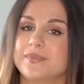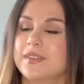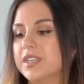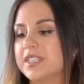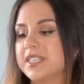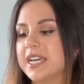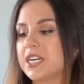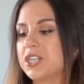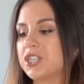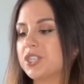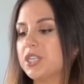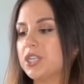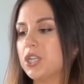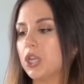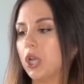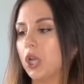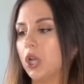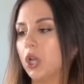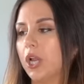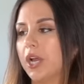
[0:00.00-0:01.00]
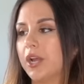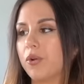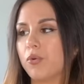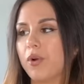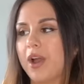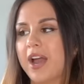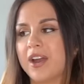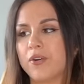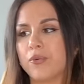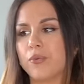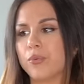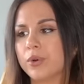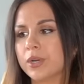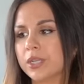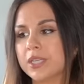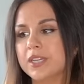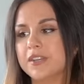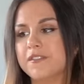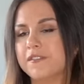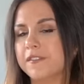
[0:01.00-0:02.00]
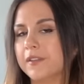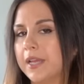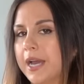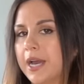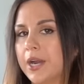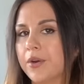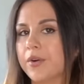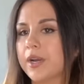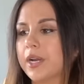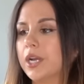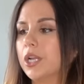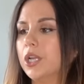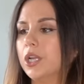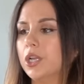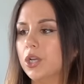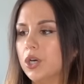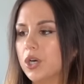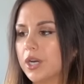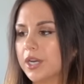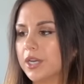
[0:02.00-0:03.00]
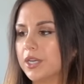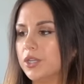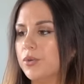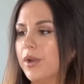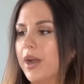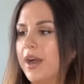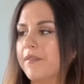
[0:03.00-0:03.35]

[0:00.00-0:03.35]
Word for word: This actually like had a really flattering look. You